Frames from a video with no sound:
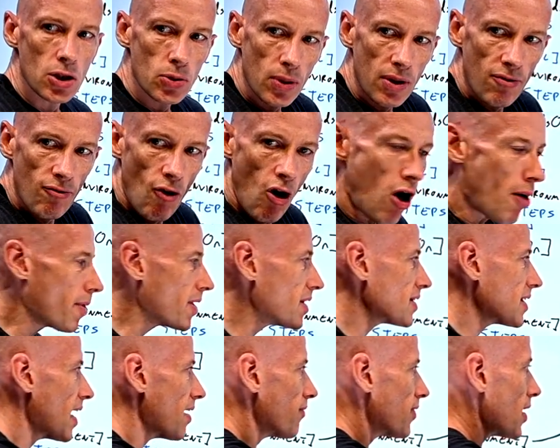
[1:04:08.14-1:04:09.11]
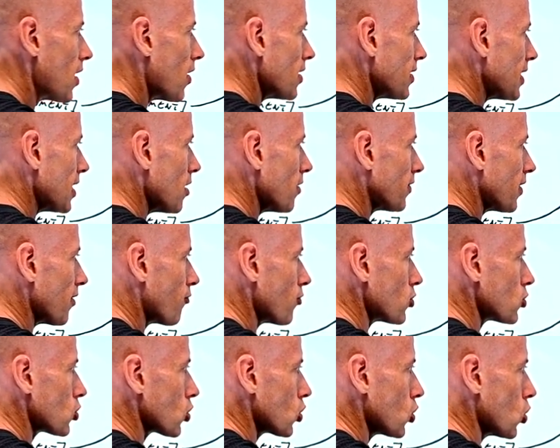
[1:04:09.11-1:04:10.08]
So environments have the idea of
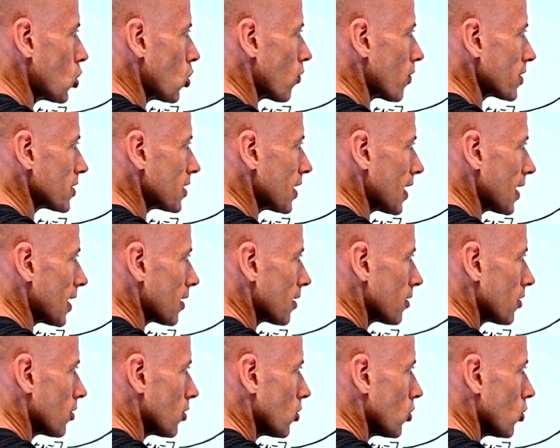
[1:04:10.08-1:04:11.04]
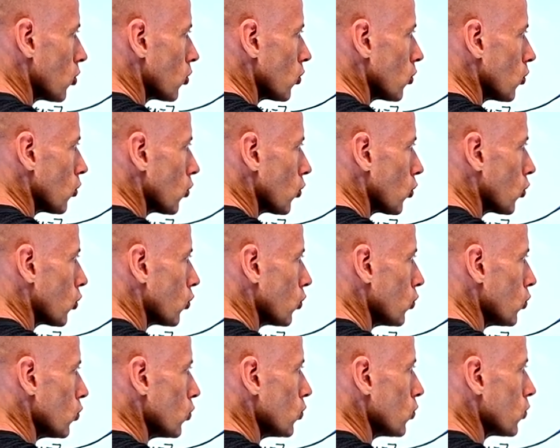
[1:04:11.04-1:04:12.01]
different security,
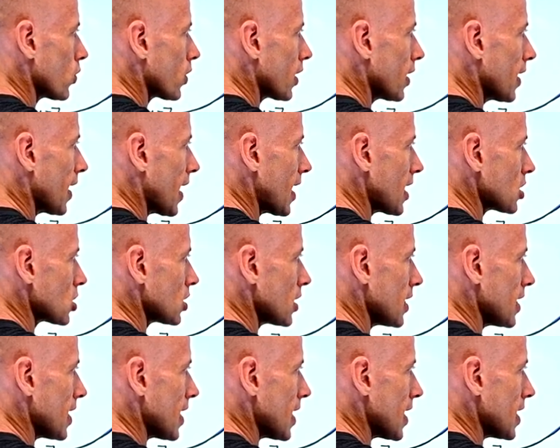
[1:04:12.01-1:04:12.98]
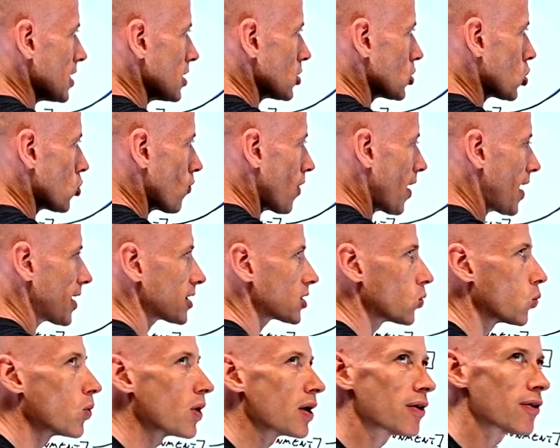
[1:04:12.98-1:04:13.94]
who can actually
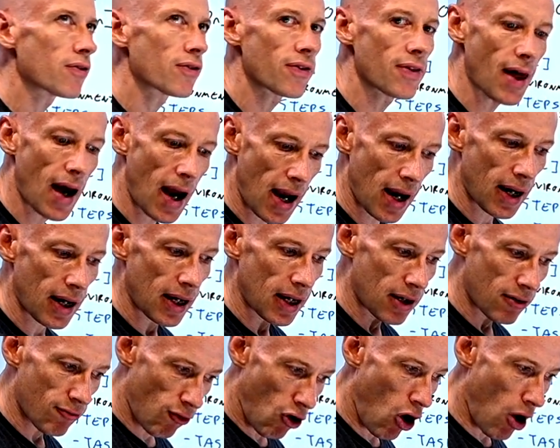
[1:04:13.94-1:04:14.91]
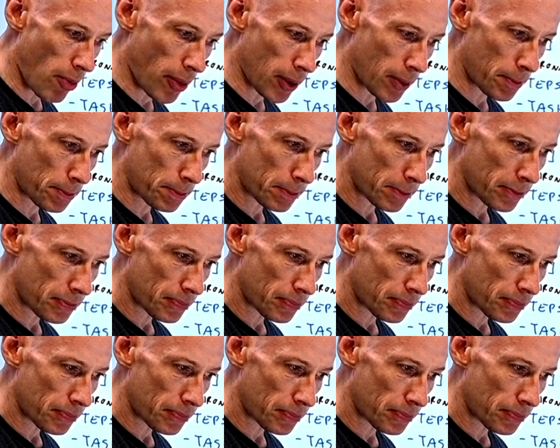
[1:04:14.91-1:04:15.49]
interact with that environment.